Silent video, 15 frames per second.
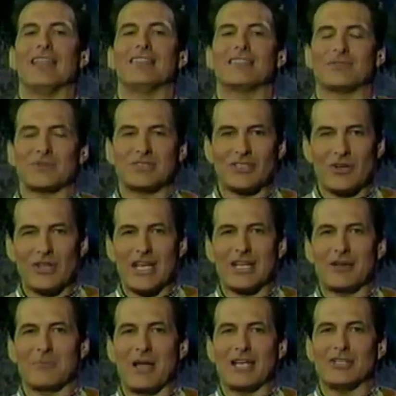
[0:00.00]
And this was so they
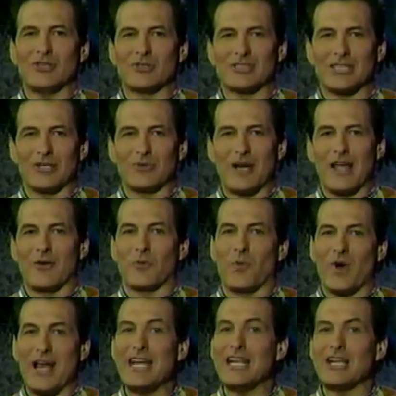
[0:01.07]
could make you sit
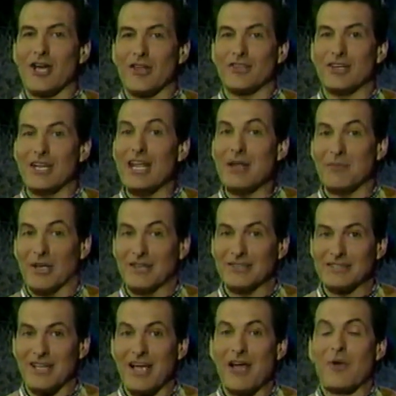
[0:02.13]
around waiting on the
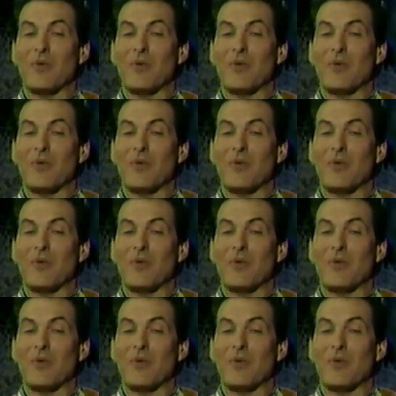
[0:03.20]
demons